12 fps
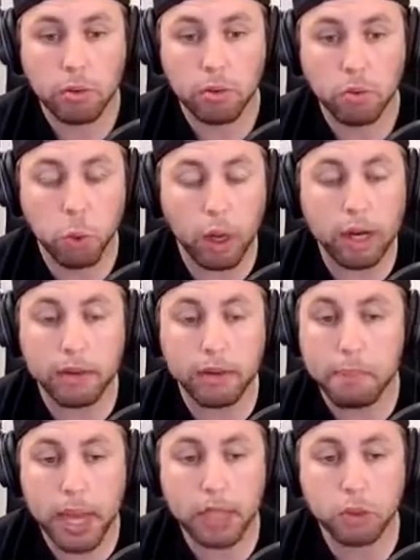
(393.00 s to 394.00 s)
one of the
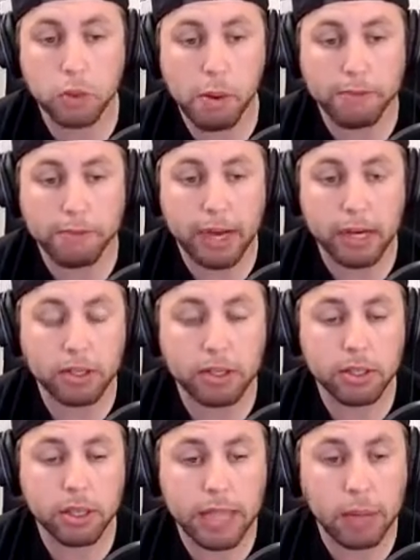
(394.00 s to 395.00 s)
best women
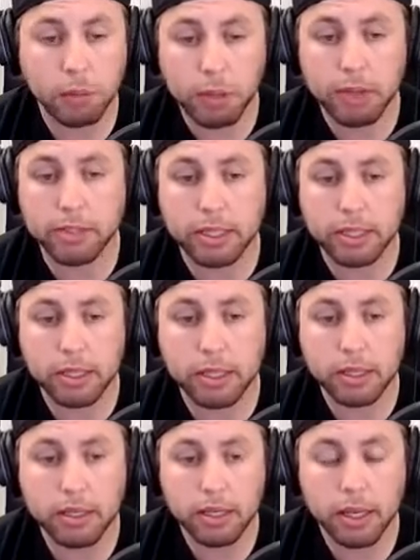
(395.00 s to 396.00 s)
fighters that we've
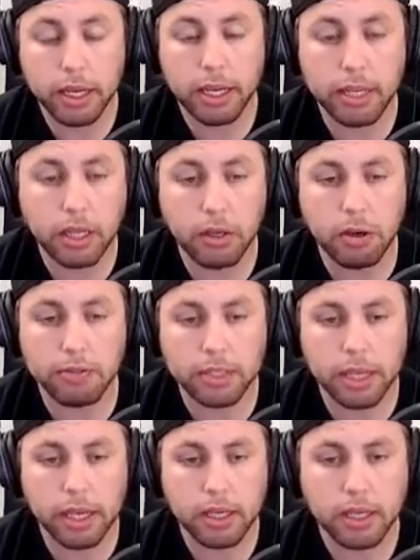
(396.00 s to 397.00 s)
seen in the
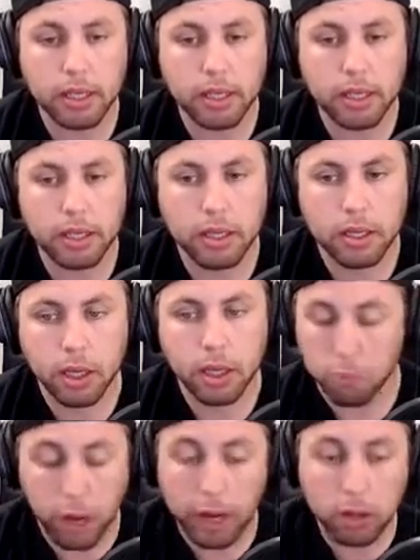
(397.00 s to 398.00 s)
UFC,
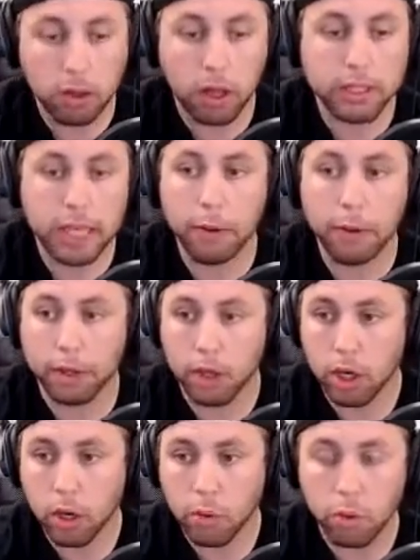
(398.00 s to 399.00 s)
right alongside with
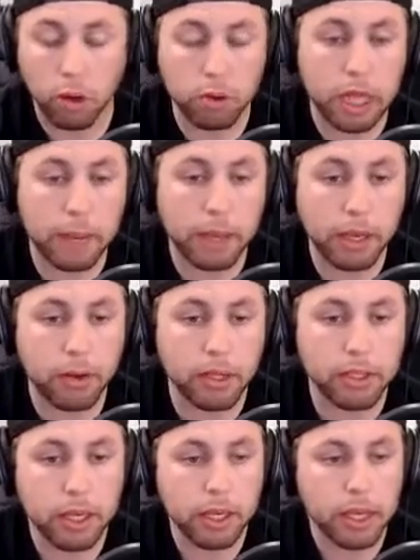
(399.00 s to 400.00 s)
Rose
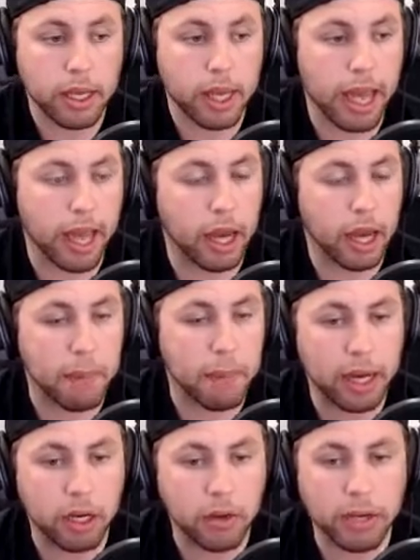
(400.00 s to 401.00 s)
Namajunas and
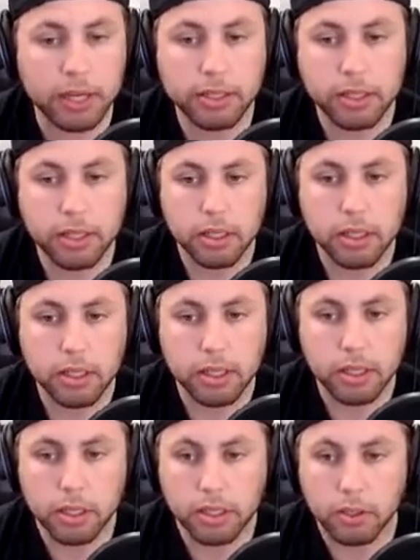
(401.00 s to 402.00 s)
Amanda Nunes.
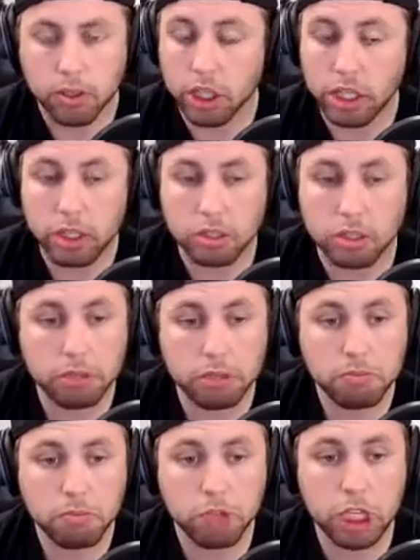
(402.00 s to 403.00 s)
She's
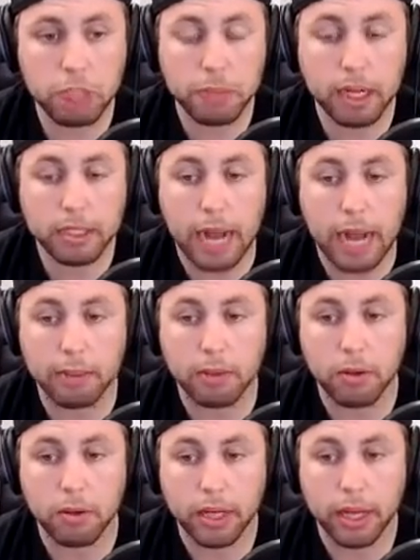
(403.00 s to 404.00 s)
been
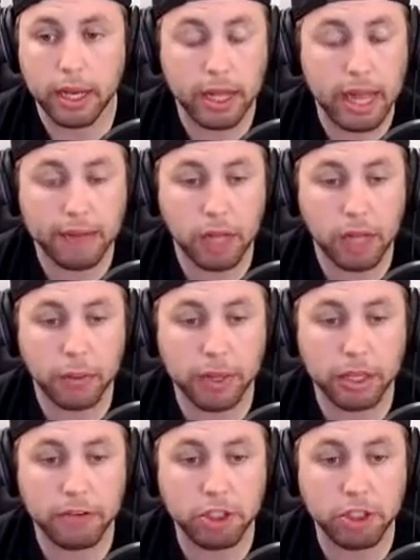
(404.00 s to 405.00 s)
unstoppable. And in that
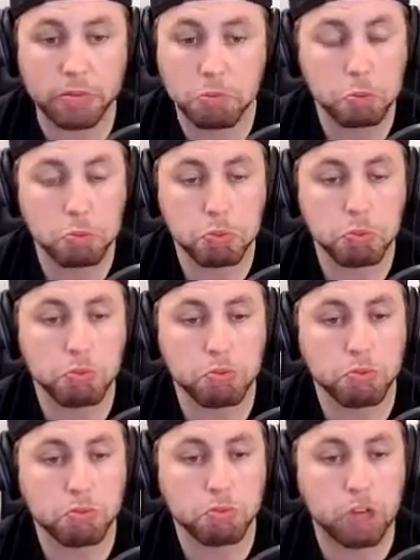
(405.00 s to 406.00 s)
flyweight division,
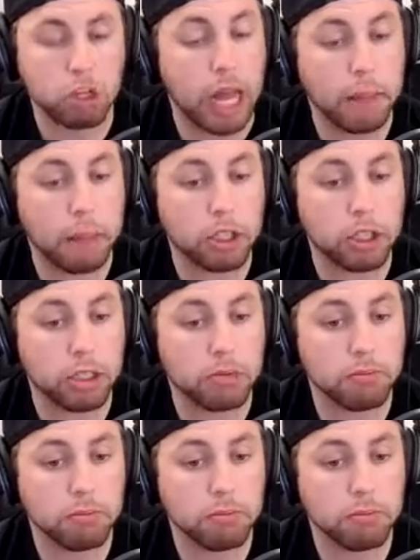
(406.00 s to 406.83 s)
there's not much